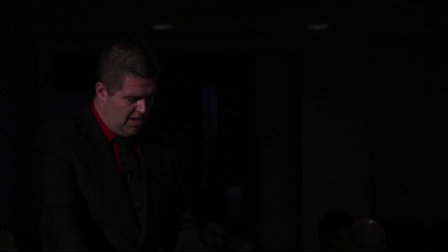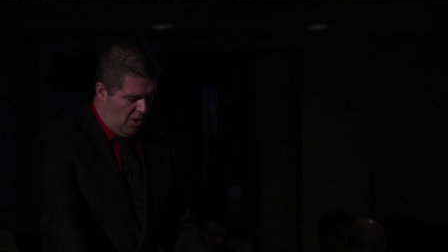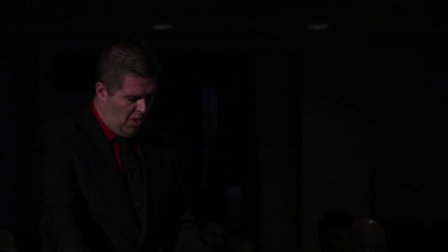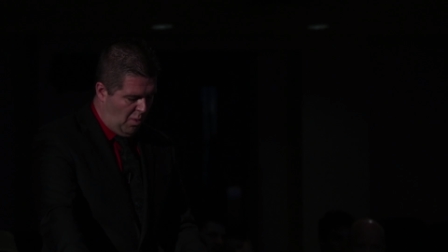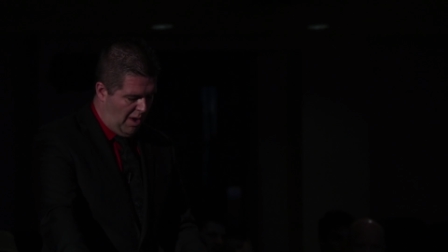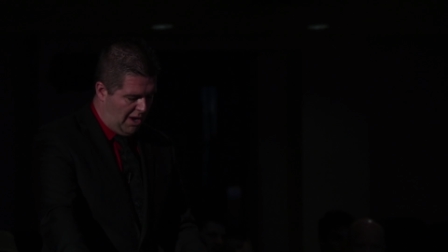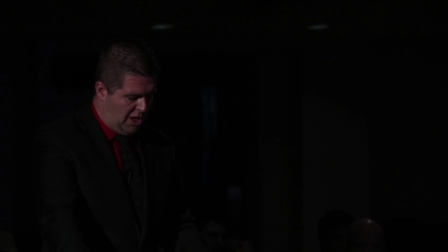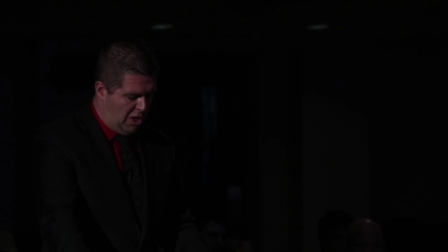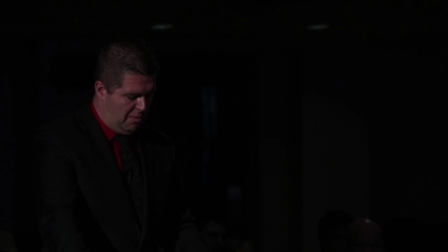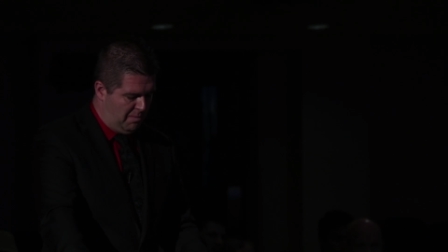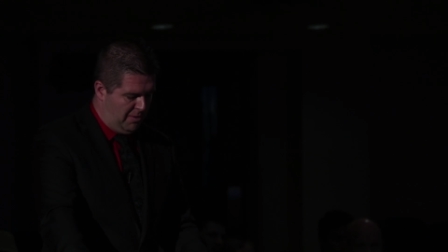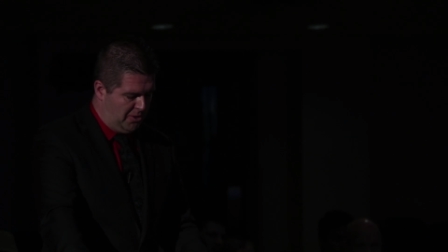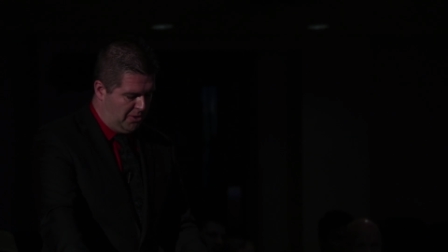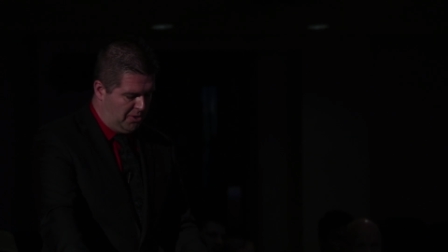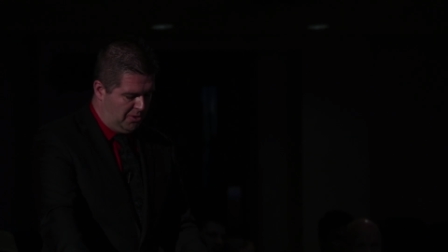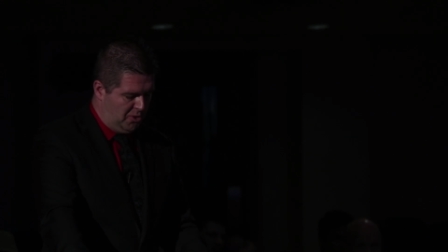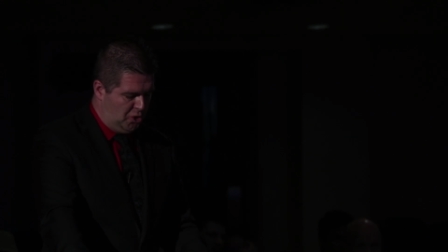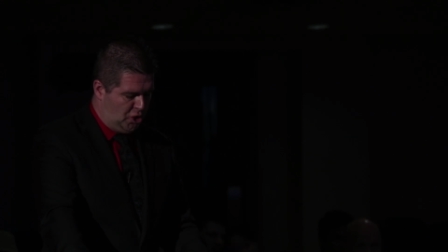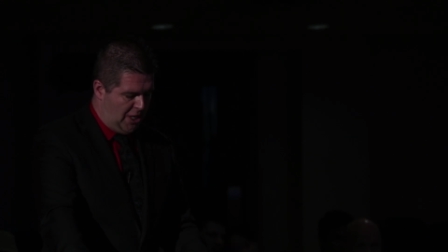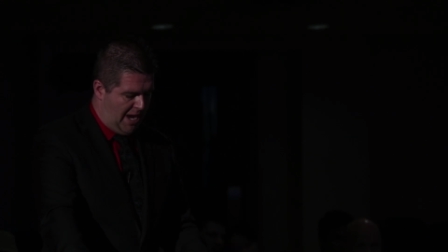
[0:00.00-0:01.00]
What commercial
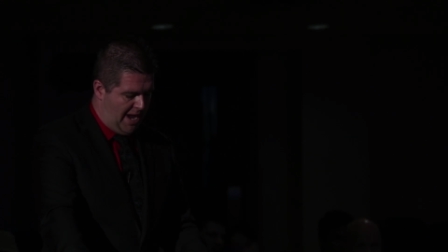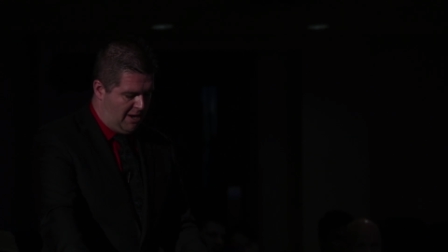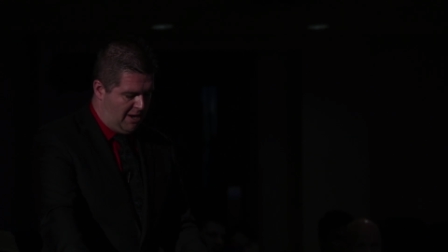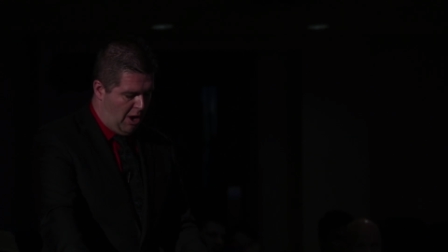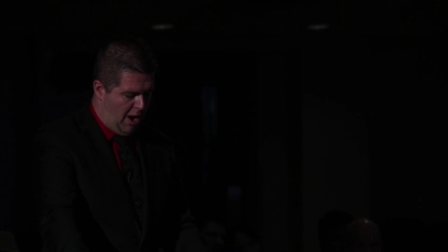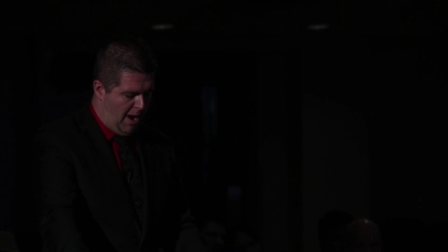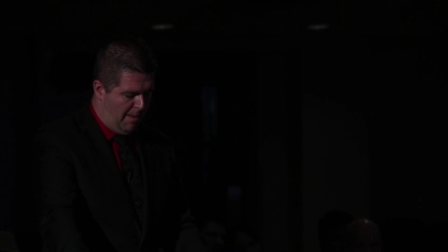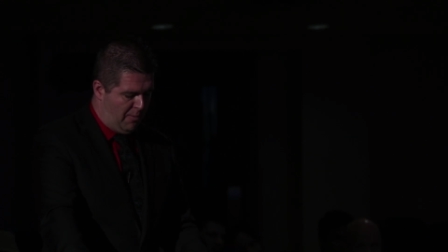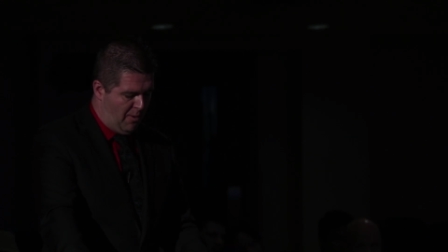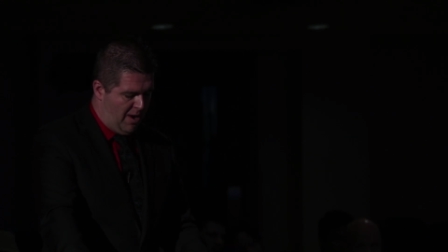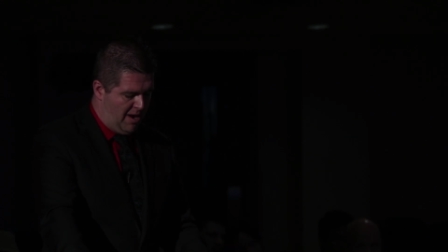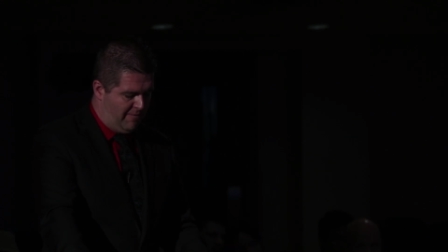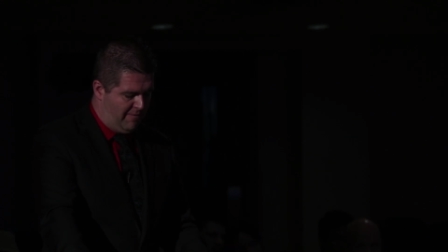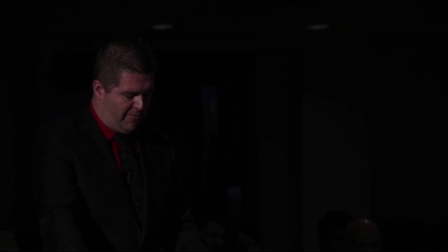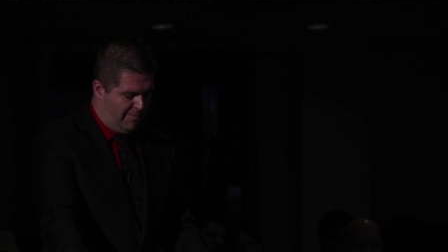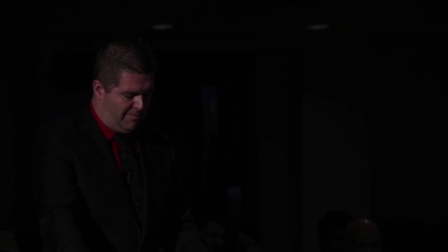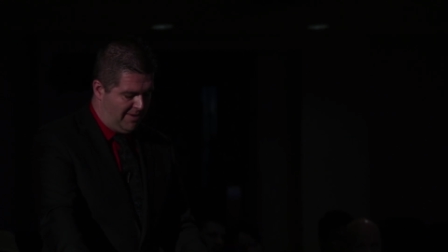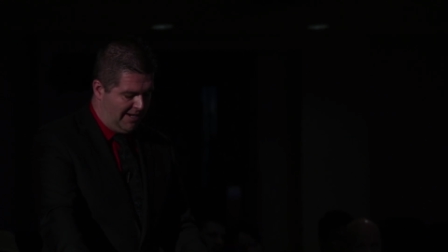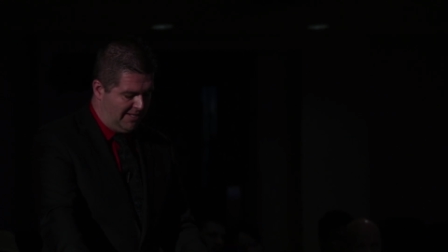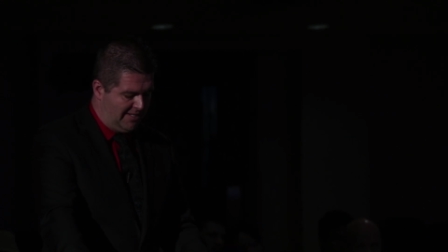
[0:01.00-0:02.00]
jet operated
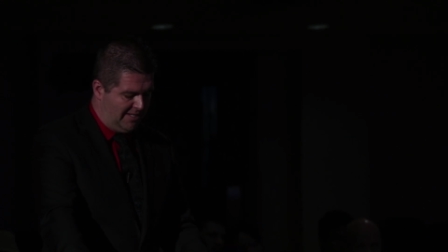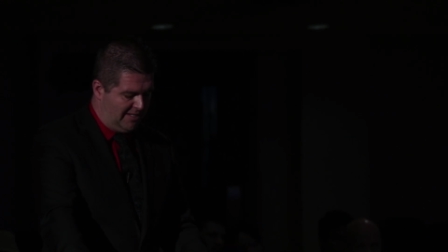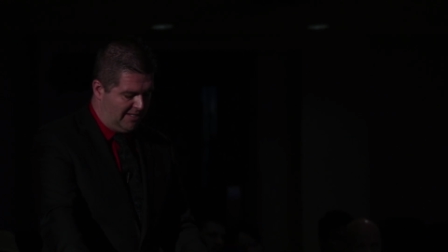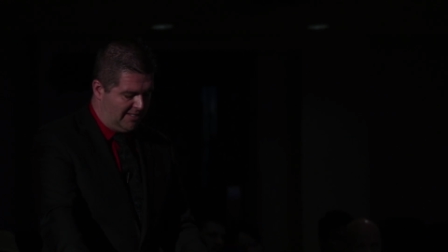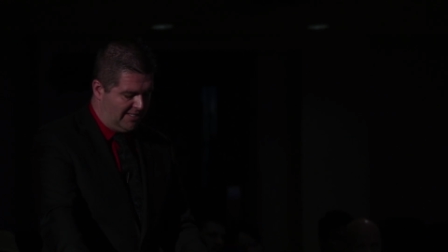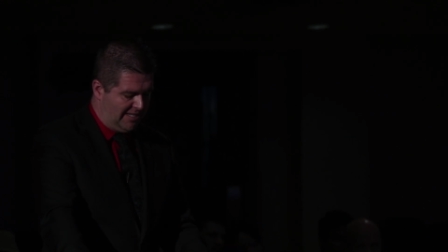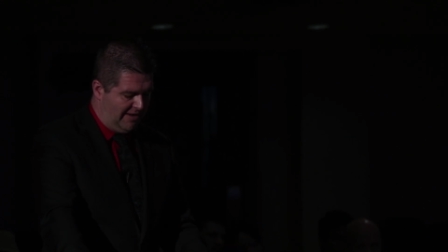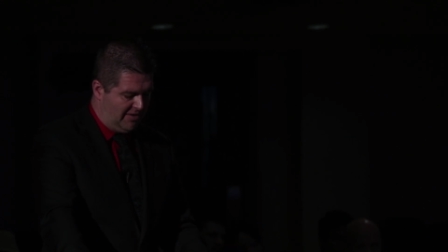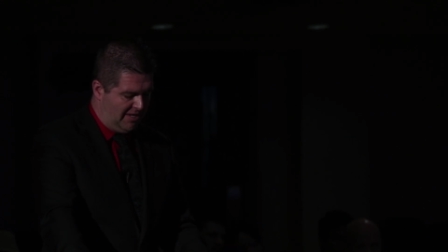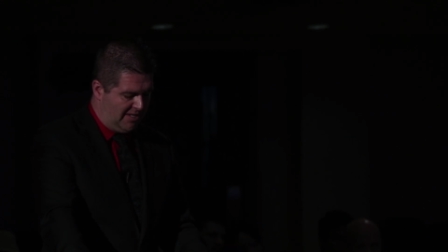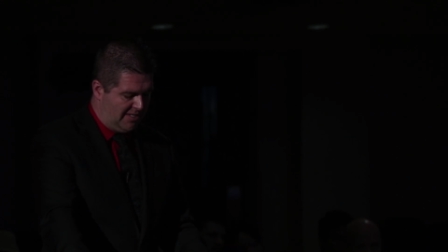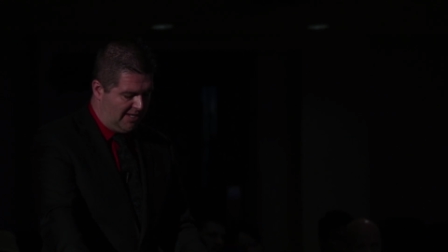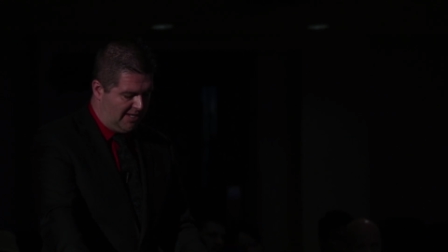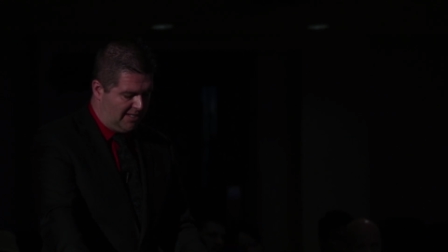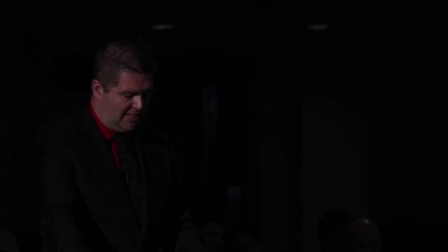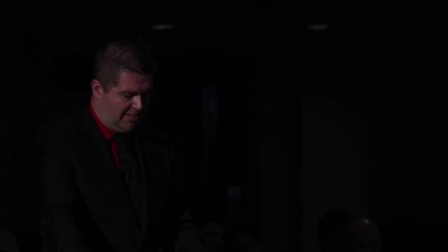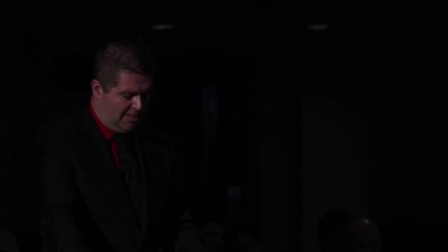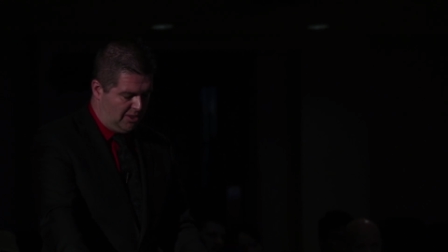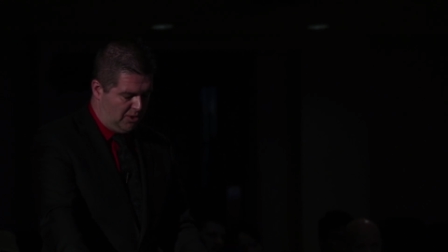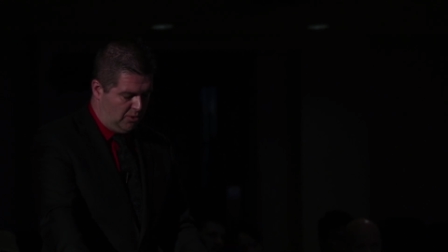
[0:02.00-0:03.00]
from nineteen
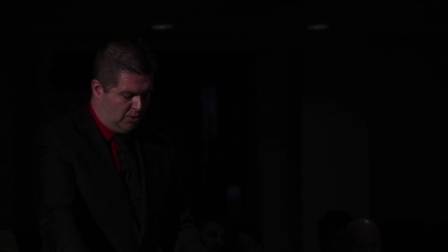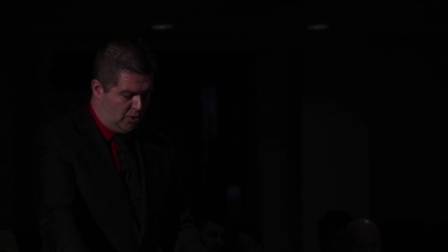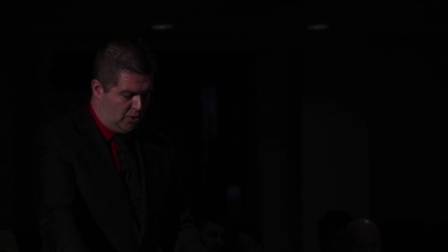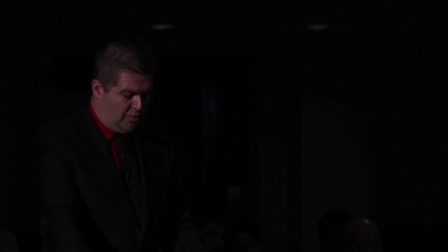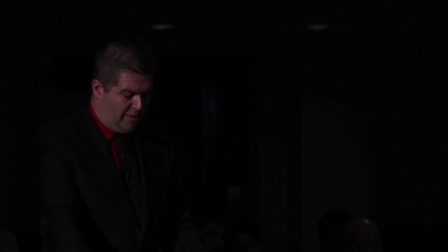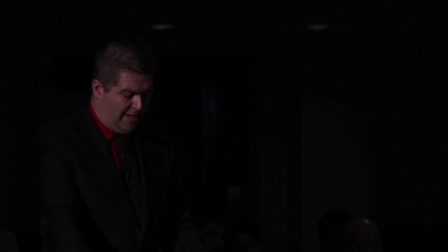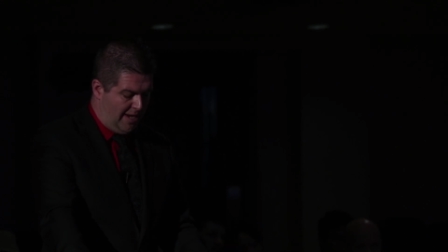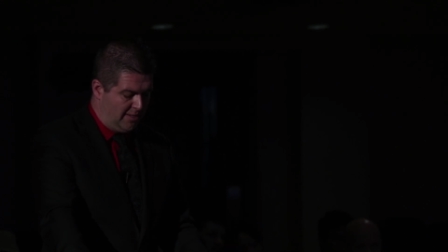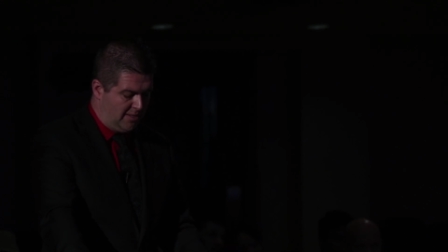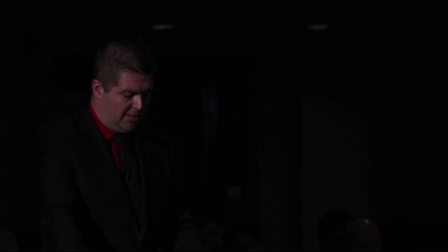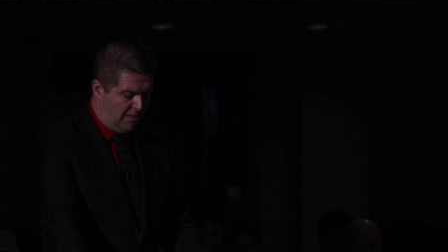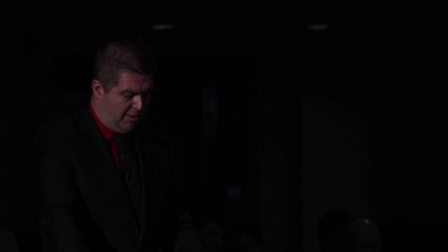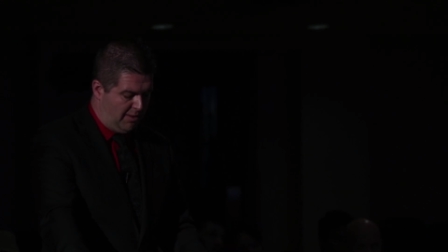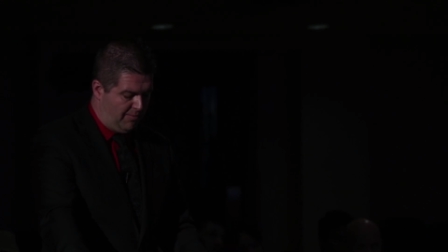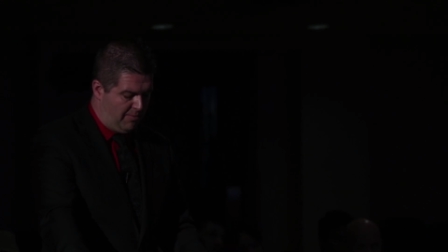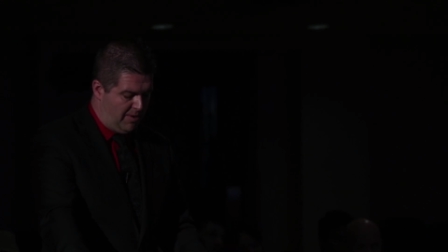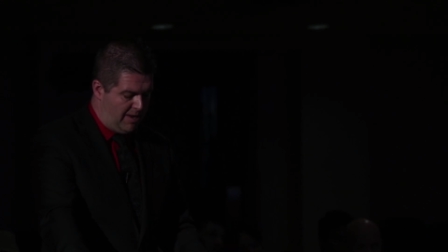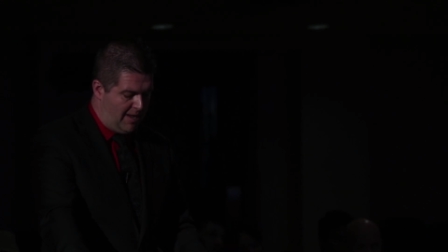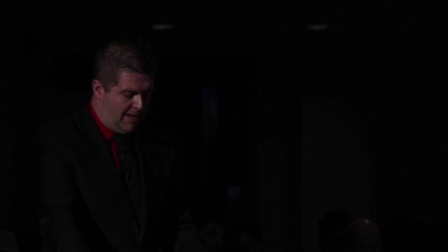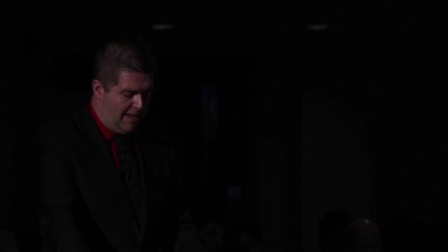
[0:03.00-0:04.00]
seventy-six until two thousand
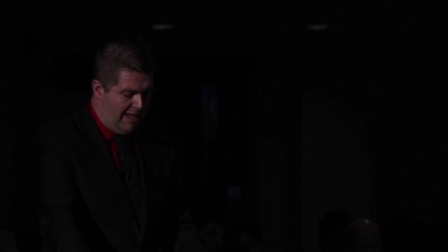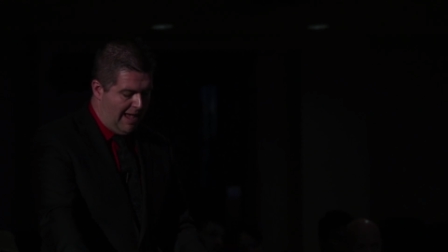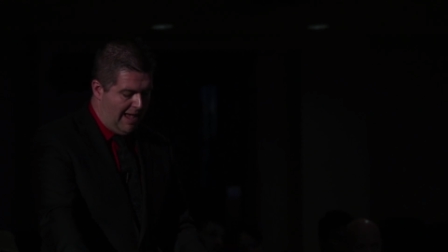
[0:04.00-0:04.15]
three